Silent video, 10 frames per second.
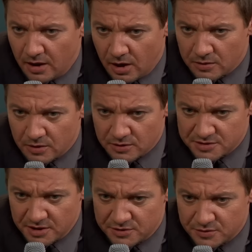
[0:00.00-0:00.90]
I'll, I'll
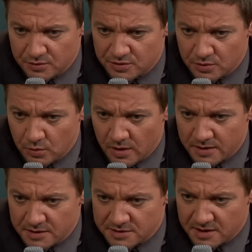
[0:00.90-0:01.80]
stay true to
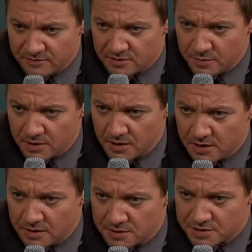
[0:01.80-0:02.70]
what is given to me
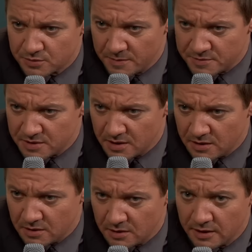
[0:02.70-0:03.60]
in the scripts
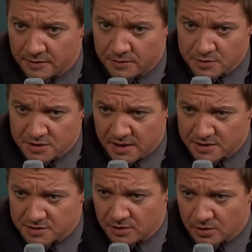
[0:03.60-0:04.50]
and let those
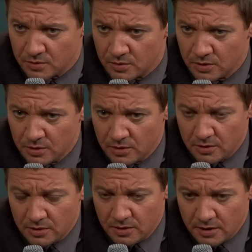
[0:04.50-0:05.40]
guys know
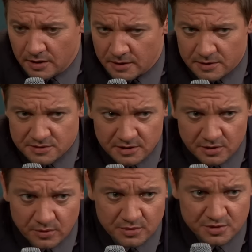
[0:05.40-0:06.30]
because eh, like
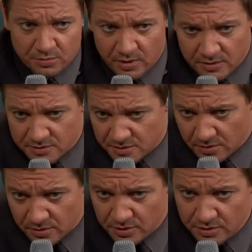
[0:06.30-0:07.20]
the Russo brothers
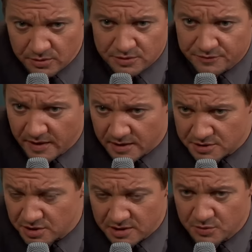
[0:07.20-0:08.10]
are huge
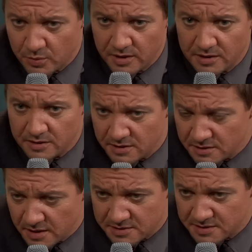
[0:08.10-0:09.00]
fans. Joss Whedon,
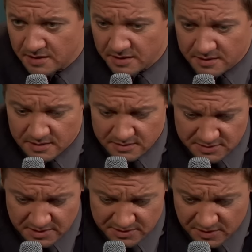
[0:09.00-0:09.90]
eh, I, see, I, think,
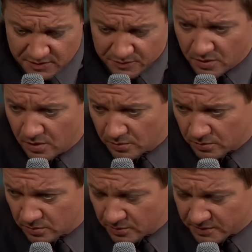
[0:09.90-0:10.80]
sits at the
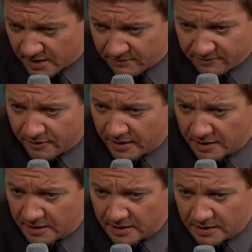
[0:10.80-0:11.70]
throne with Kevin
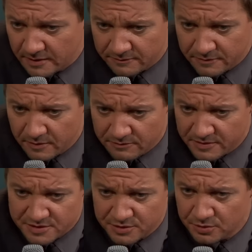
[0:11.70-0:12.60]
Feige of, of
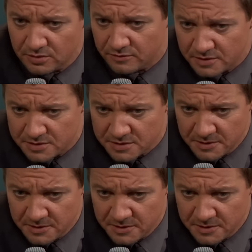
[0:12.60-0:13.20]
this universe.